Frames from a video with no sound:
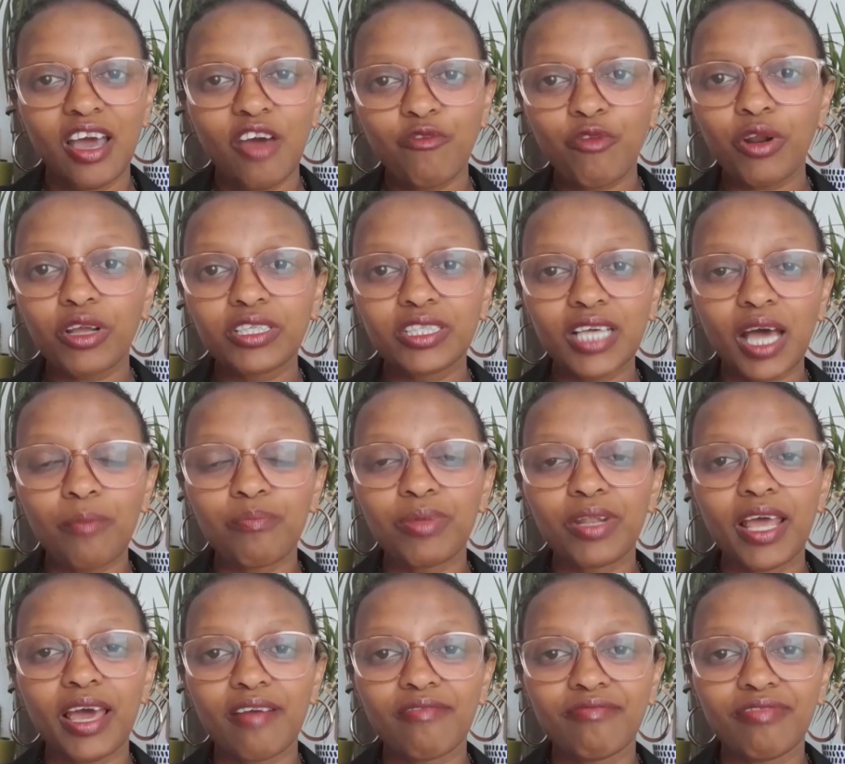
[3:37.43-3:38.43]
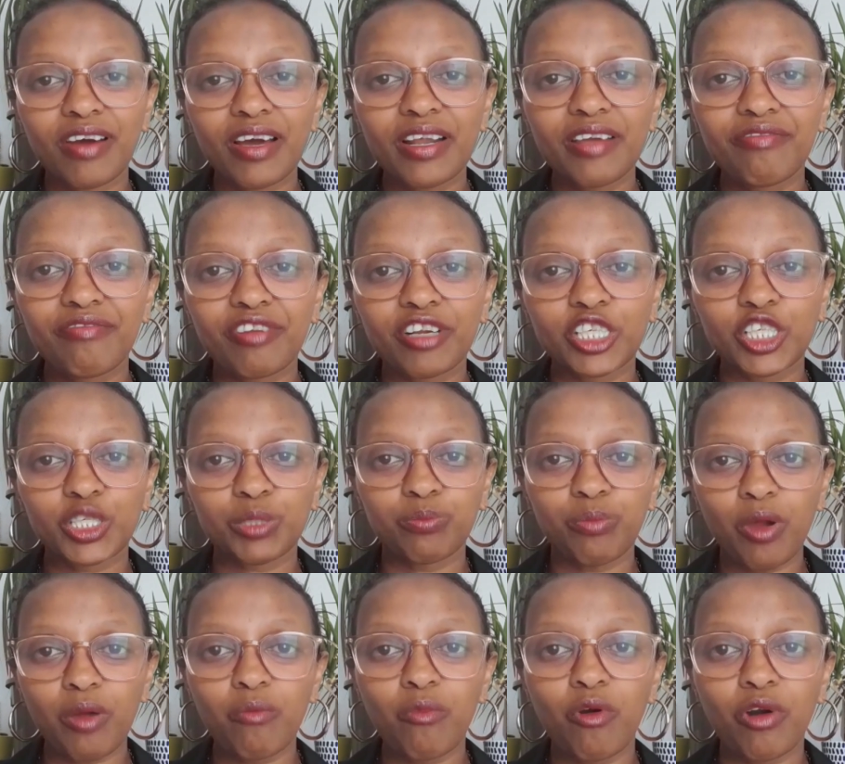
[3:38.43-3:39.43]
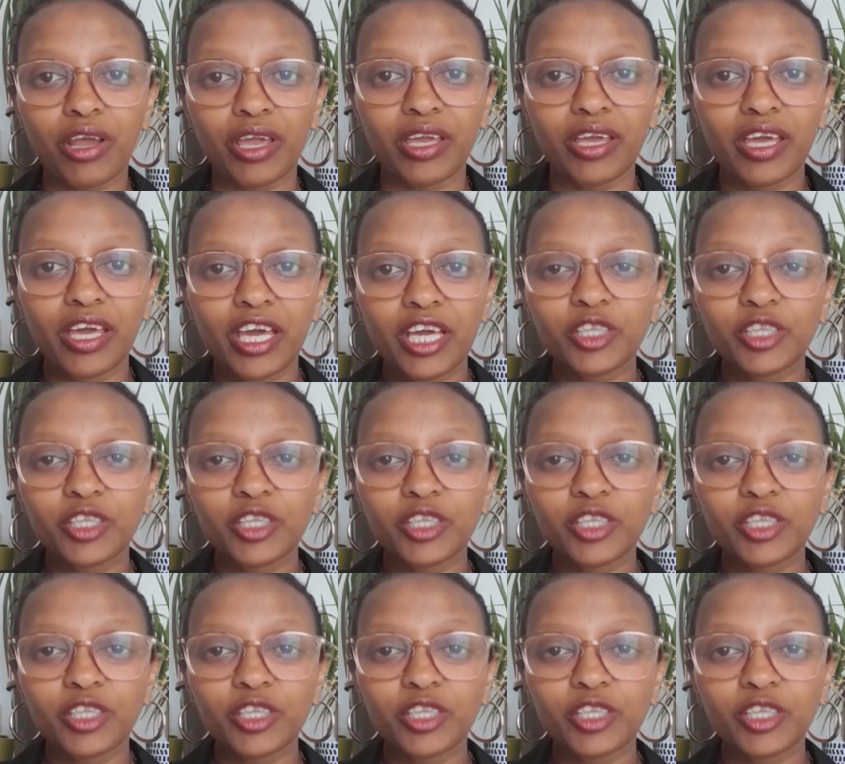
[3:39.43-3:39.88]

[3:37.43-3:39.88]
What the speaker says: For example, a very fresh memory,